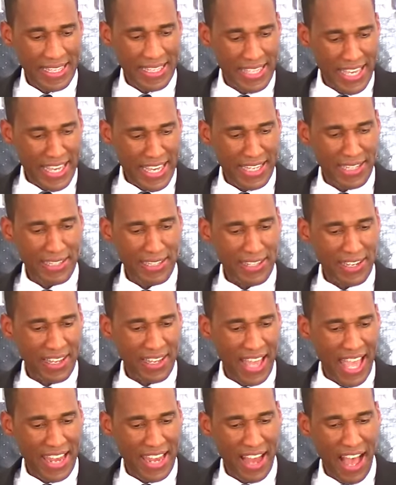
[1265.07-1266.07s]
Yield
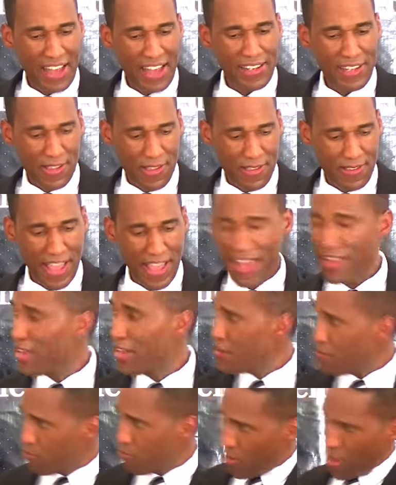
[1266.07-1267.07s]
and
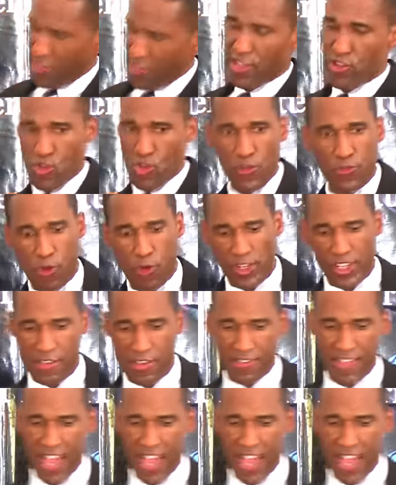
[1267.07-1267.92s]
understand present truth for